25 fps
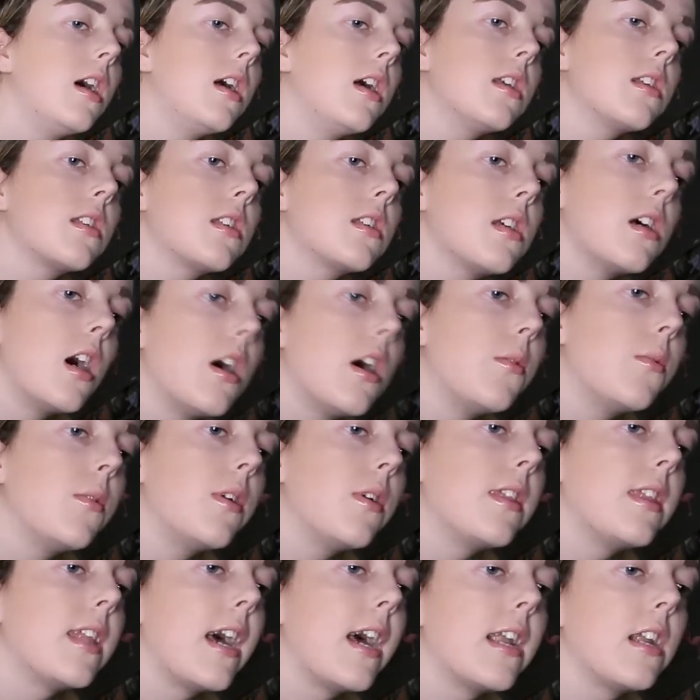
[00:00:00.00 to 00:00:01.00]
So,
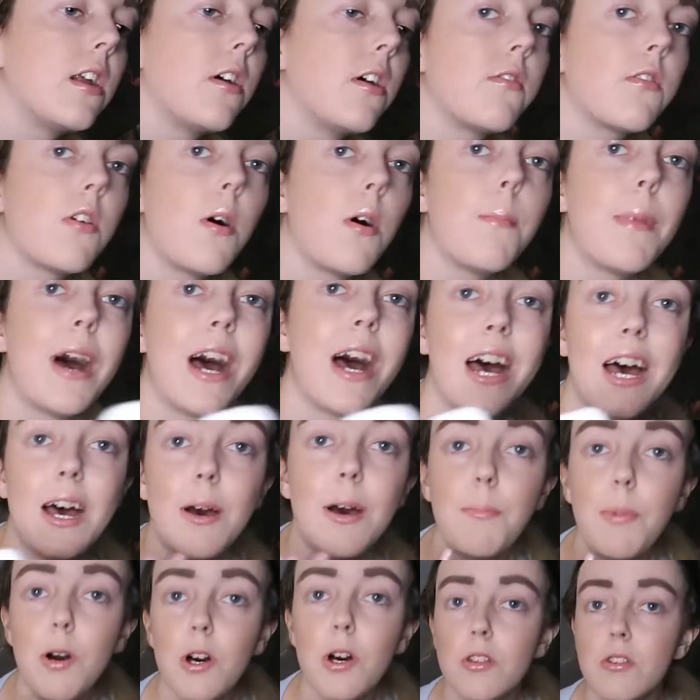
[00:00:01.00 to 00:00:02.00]
and then I've got my
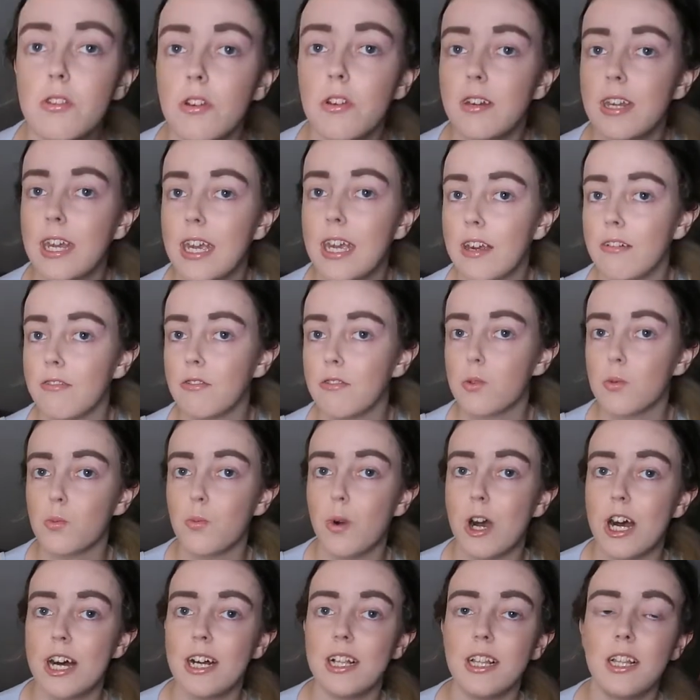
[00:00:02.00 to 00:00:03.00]
AirPods on here as
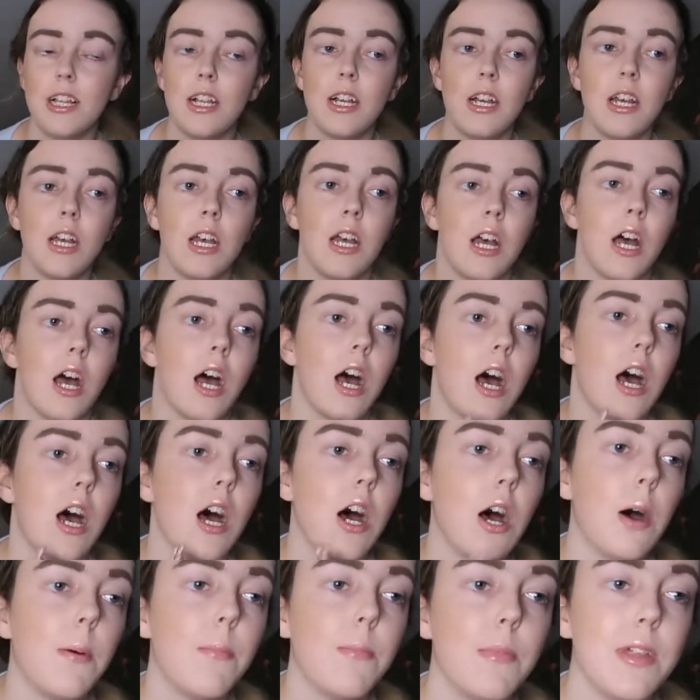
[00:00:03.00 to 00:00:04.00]
well.
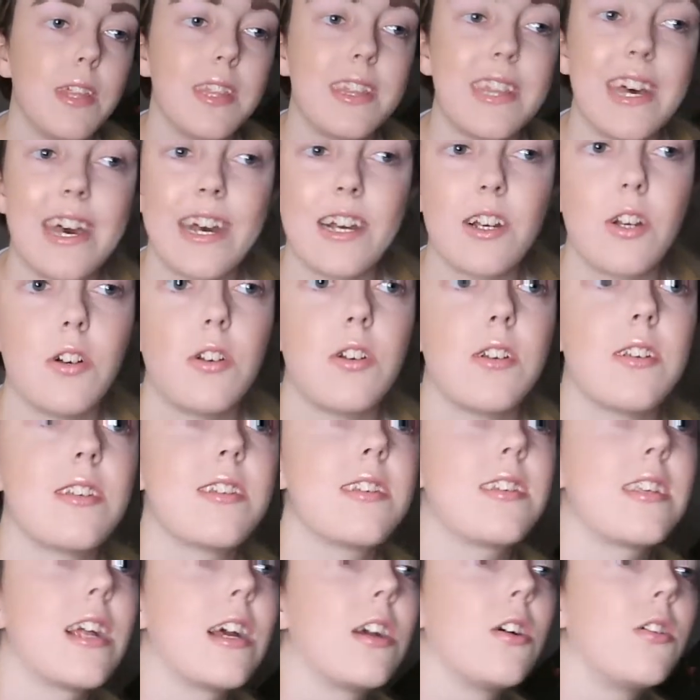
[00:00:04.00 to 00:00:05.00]
They're gonna
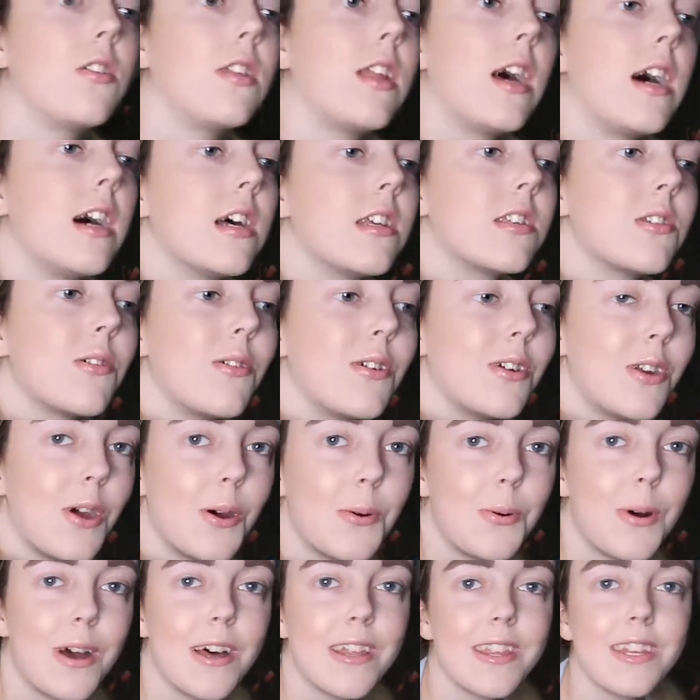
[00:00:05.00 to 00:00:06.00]
stay on there so I know
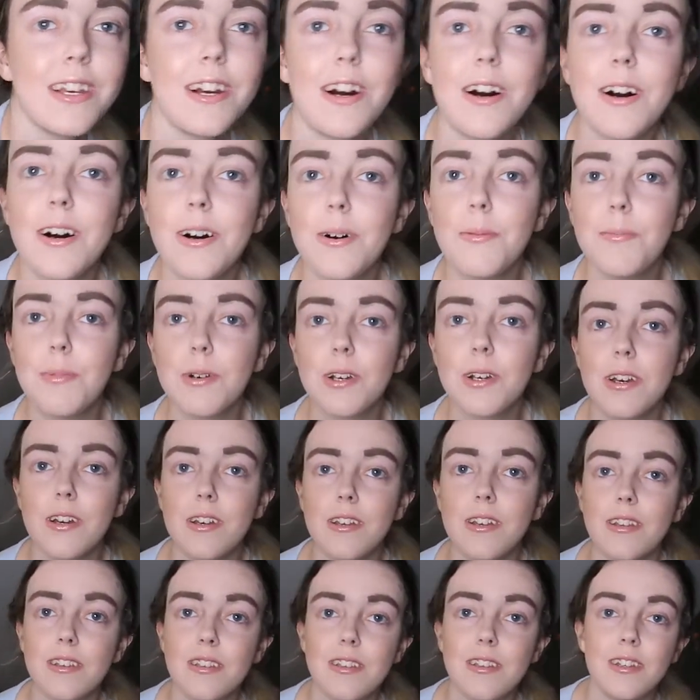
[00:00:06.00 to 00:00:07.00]
where they are,
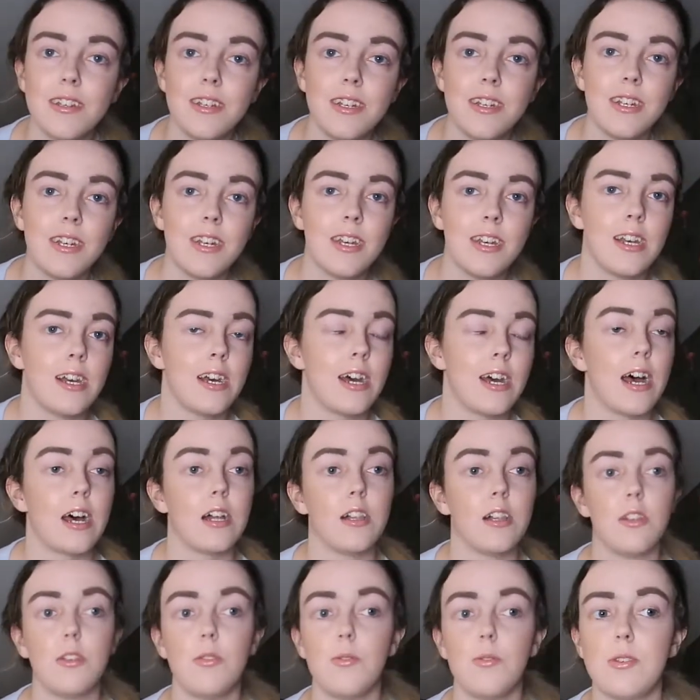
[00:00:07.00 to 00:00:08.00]
because I
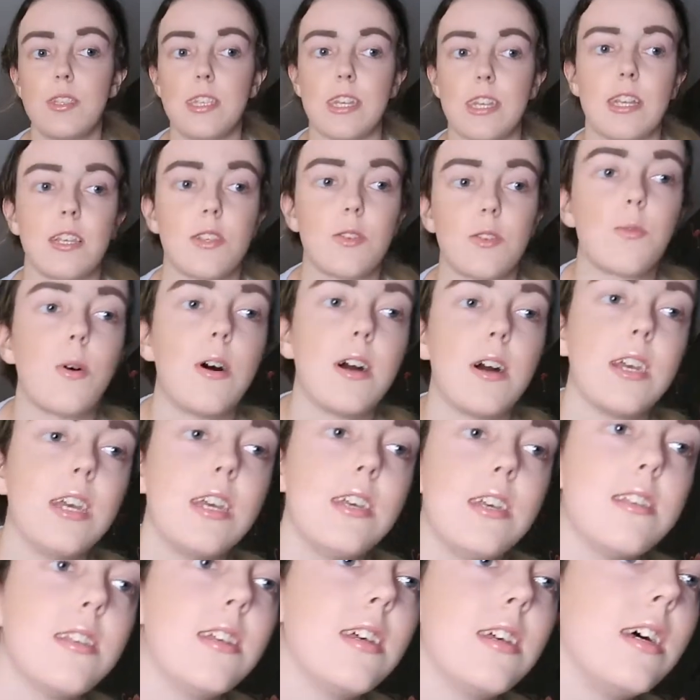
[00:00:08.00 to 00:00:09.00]
lose things quite
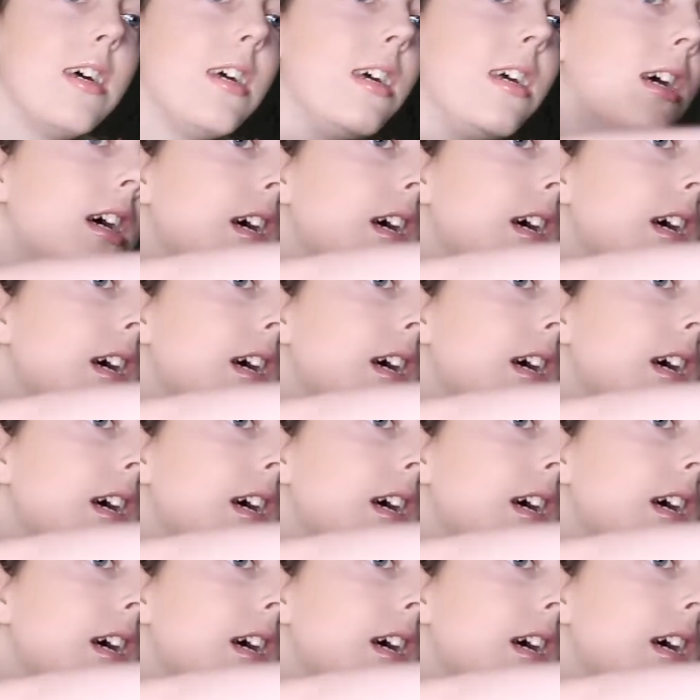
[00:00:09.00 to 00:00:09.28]
easily.